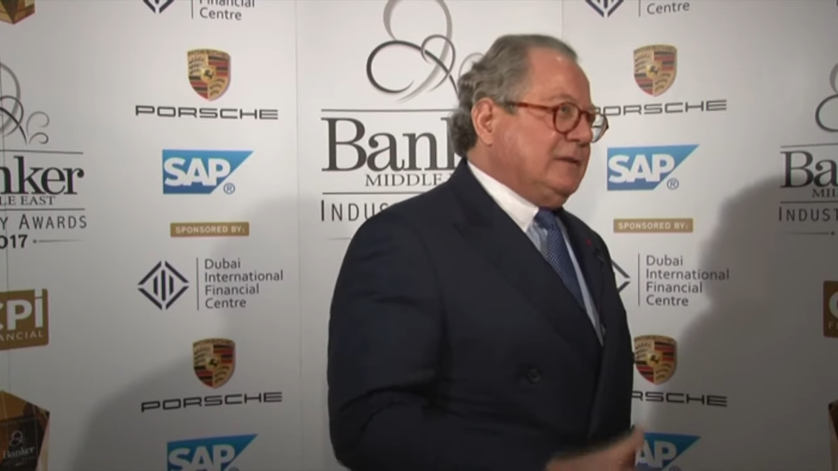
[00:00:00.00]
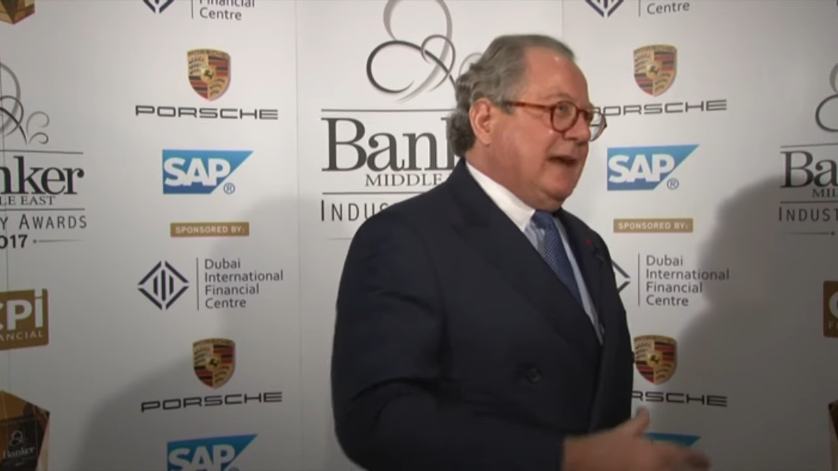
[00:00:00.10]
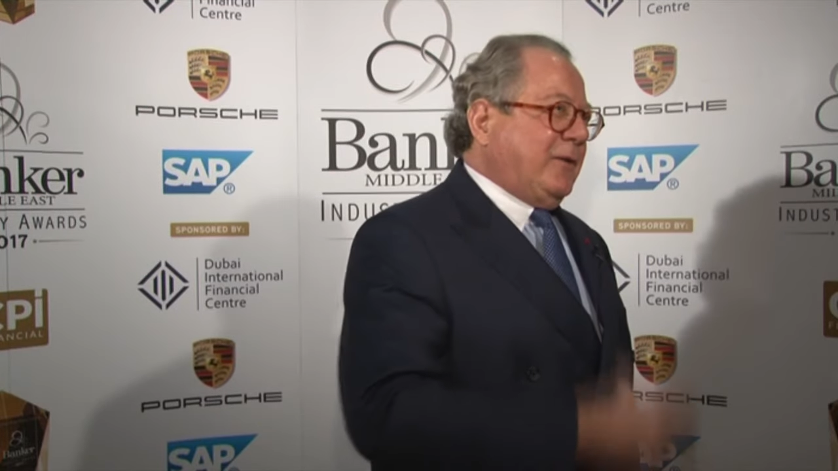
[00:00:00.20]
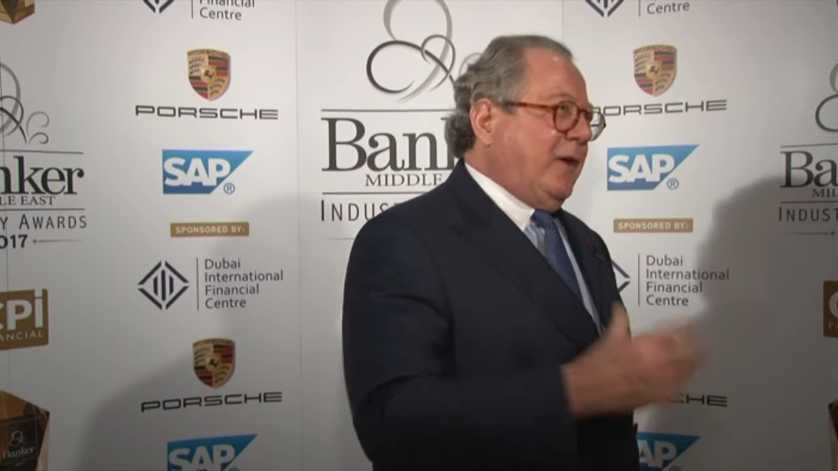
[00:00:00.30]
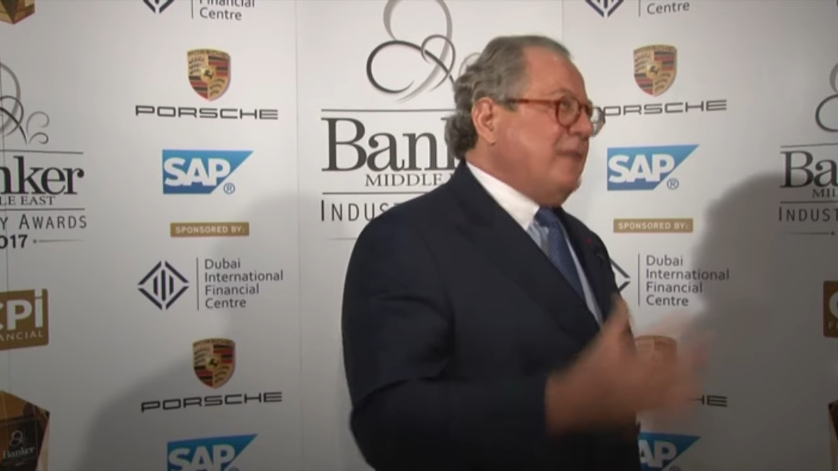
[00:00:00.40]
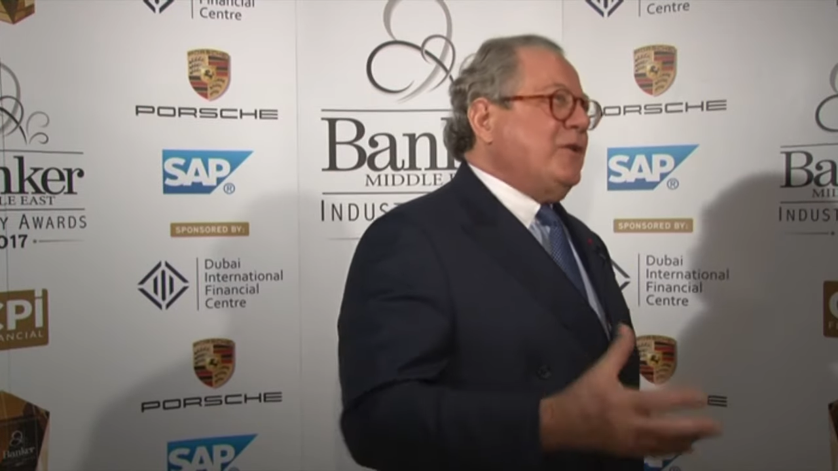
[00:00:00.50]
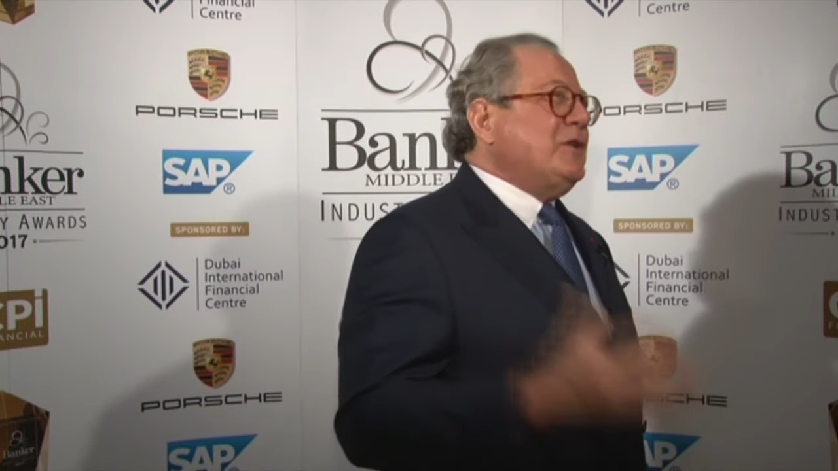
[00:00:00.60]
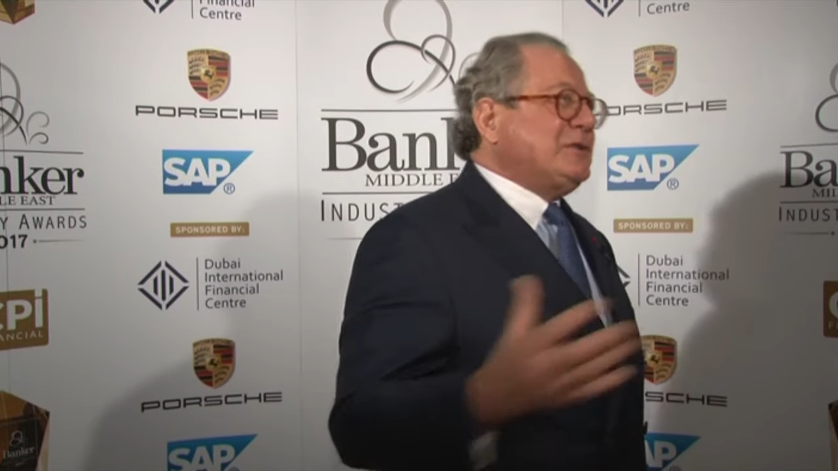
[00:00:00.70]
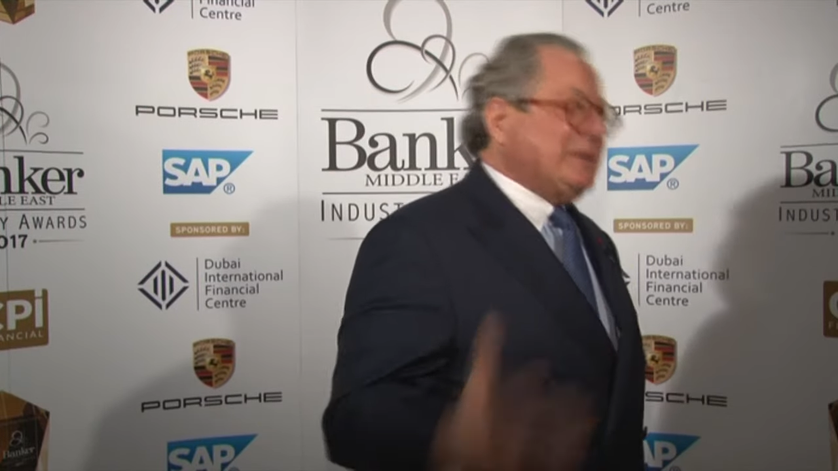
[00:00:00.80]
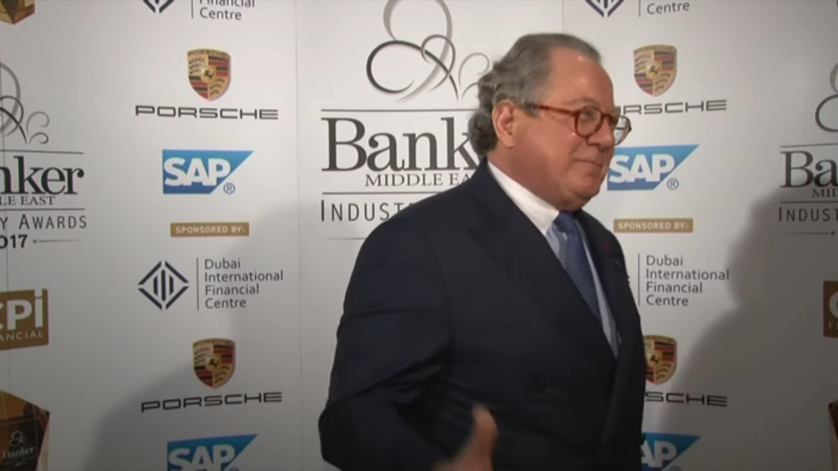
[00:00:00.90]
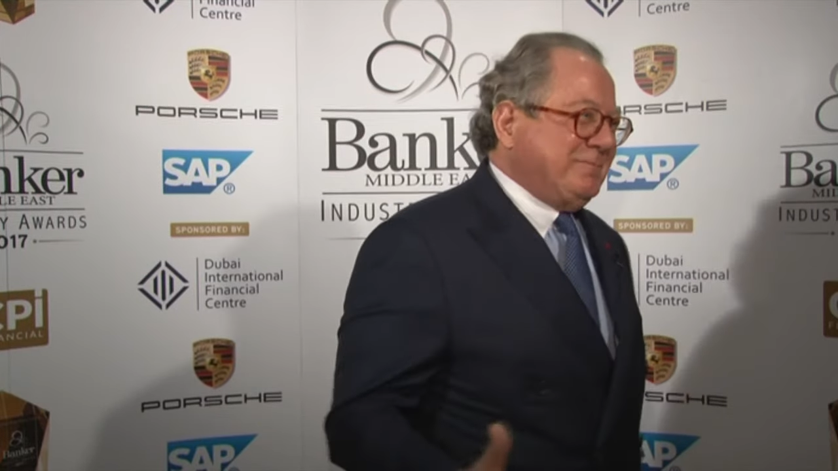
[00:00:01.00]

it's like a revolution.